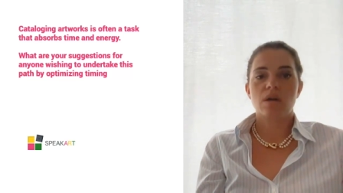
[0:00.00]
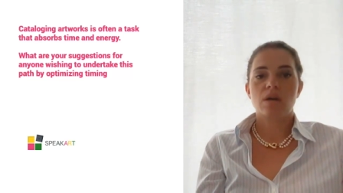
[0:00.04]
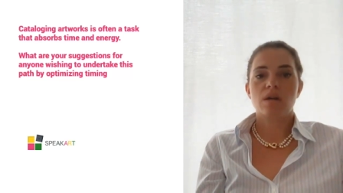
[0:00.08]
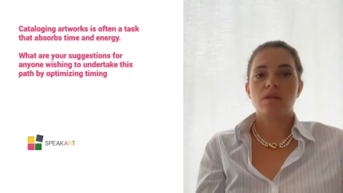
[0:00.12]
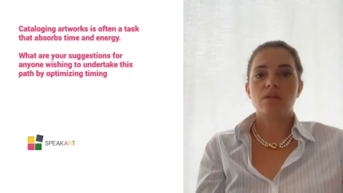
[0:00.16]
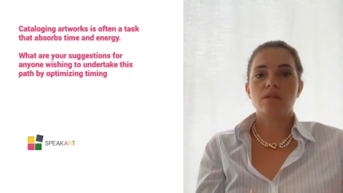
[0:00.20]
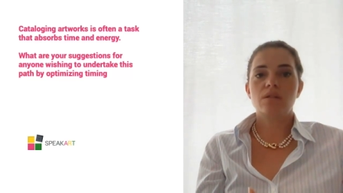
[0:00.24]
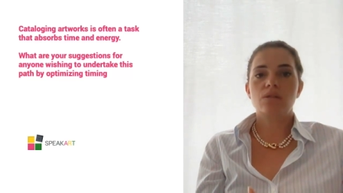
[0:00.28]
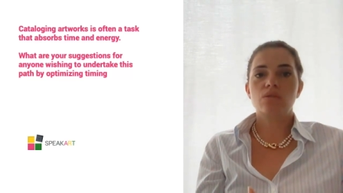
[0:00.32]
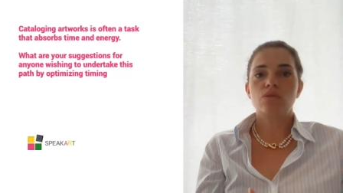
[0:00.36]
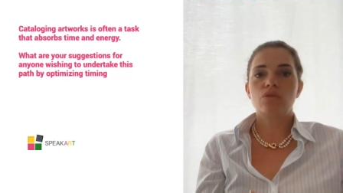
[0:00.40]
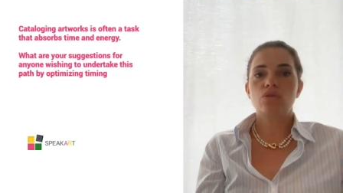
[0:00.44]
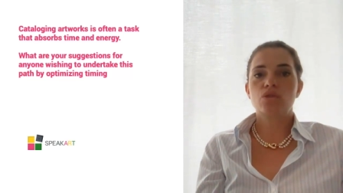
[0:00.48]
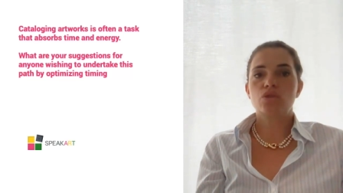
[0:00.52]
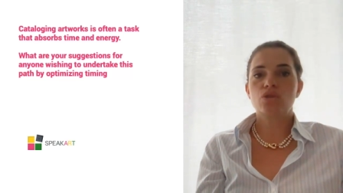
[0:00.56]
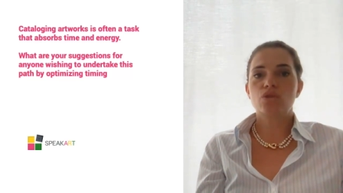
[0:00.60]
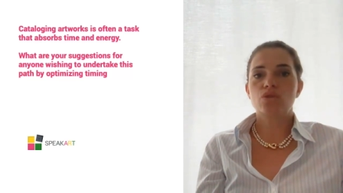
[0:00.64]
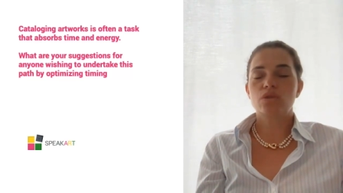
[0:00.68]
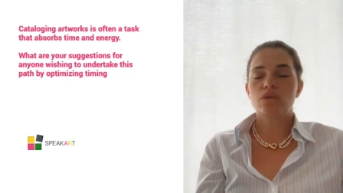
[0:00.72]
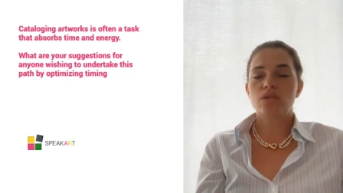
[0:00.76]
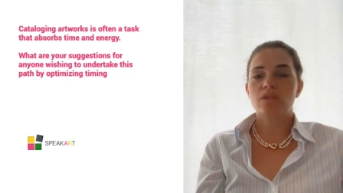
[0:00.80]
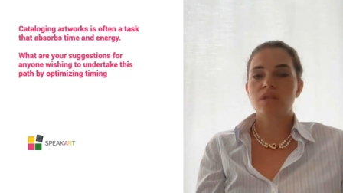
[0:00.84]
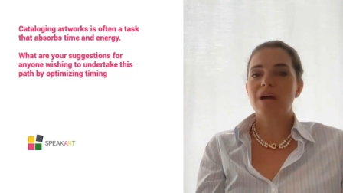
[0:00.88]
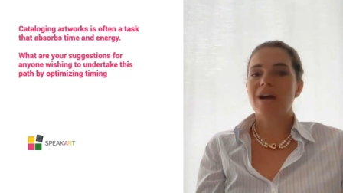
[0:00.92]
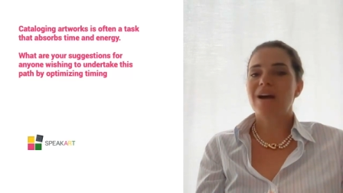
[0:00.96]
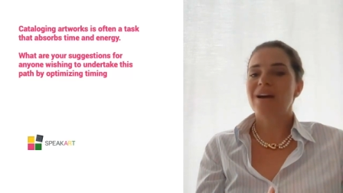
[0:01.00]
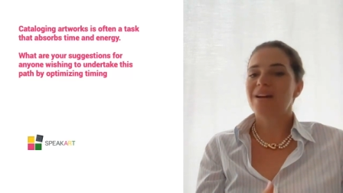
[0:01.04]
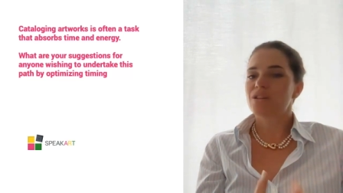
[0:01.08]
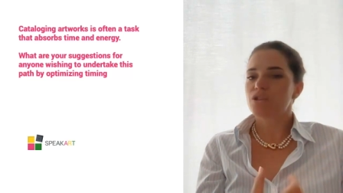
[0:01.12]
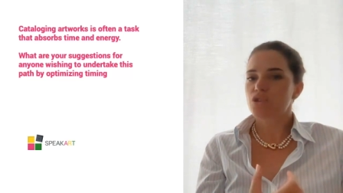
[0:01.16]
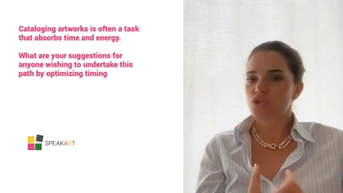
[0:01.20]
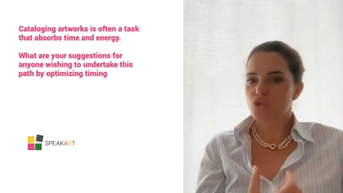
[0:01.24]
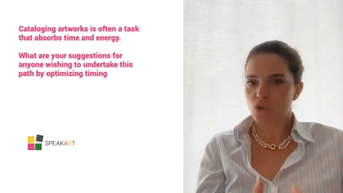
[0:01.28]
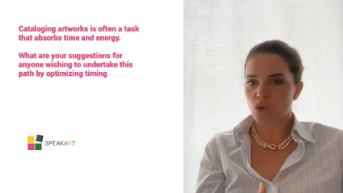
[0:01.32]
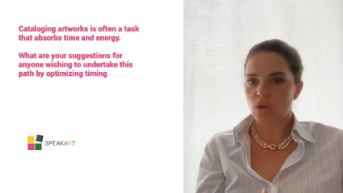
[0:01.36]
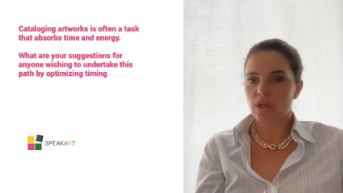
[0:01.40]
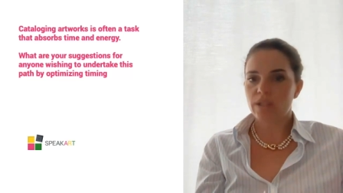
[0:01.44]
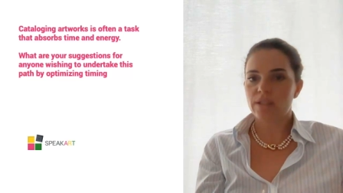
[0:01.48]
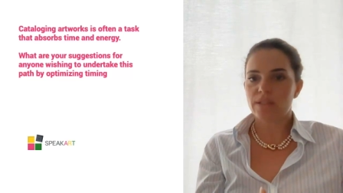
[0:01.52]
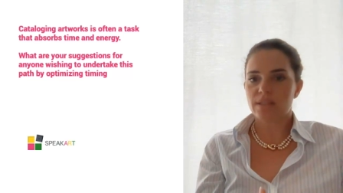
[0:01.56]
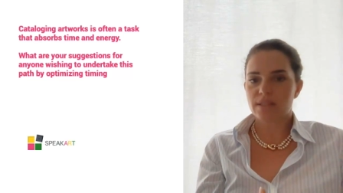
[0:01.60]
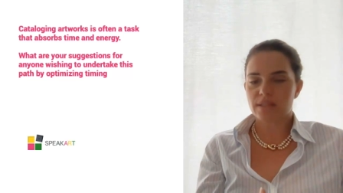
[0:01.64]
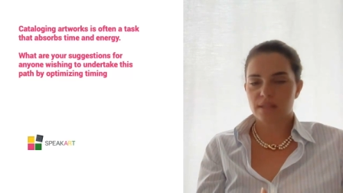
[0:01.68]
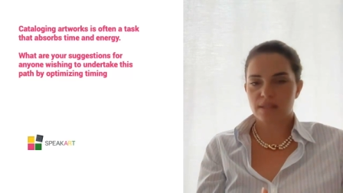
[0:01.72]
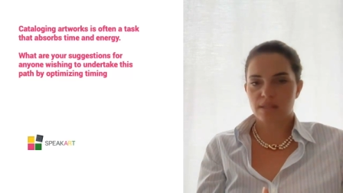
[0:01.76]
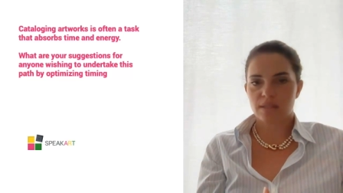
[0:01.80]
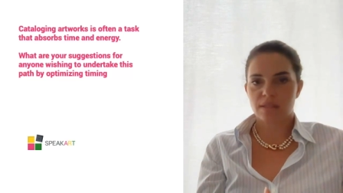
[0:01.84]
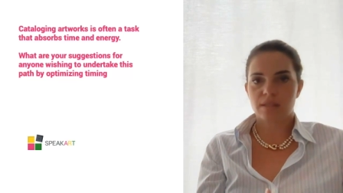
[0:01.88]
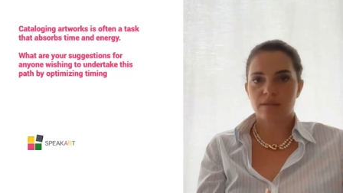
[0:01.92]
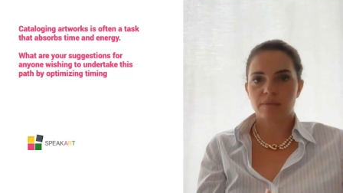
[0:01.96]
is to choose a solid
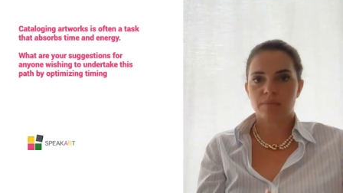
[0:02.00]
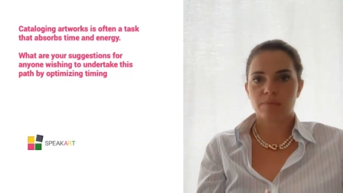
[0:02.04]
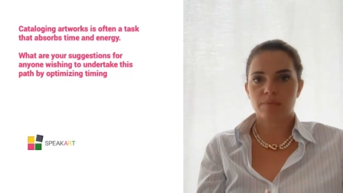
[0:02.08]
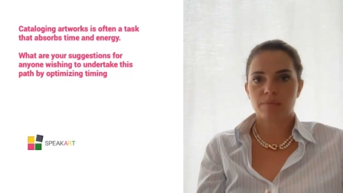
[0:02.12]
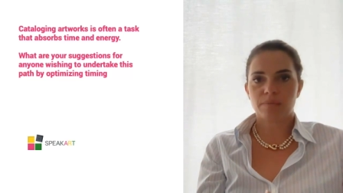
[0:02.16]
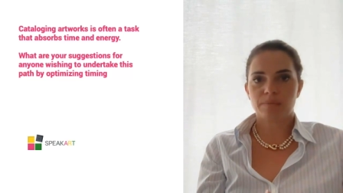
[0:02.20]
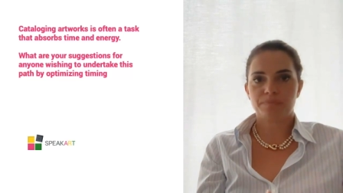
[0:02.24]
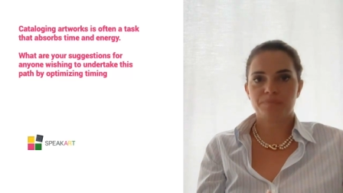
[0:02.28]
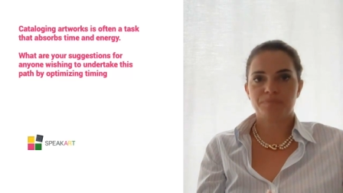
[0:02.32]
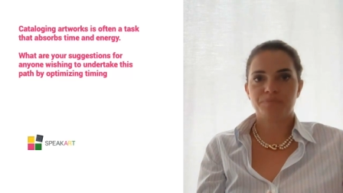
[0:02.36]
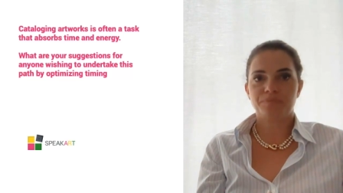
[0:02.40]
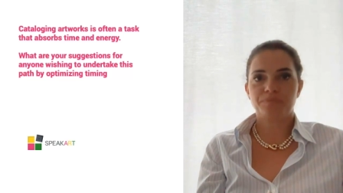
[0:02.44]
system.